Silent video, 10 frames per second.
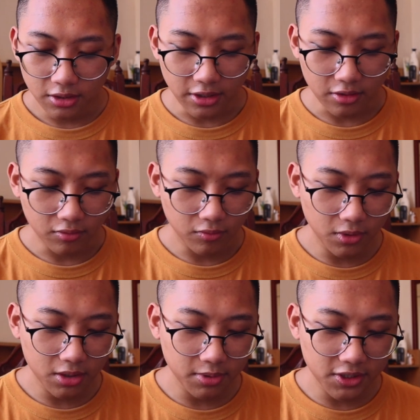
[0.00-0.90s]
Then
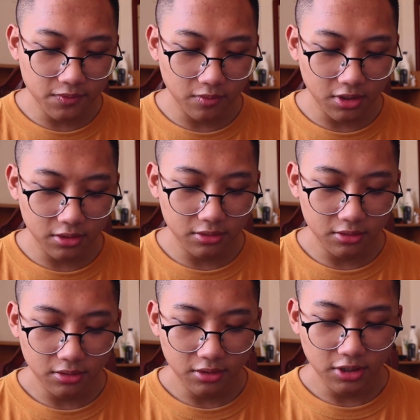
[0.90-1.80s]
1 plus 1
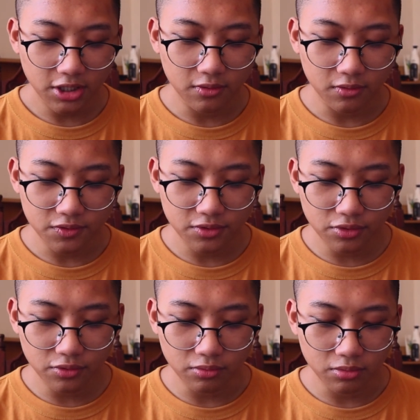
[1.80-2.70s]
equals
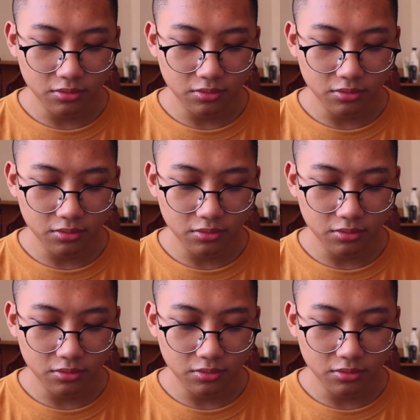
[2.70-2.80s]
2.